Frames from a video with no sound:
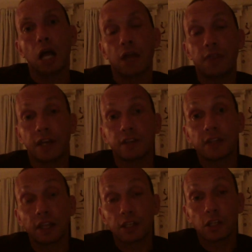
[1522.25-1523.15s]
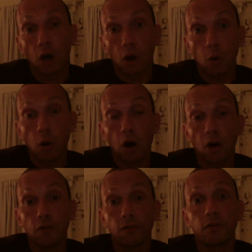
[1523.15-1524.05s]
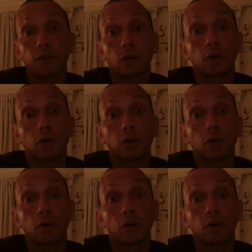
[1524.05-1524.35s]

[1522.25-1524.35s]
And that is letting go of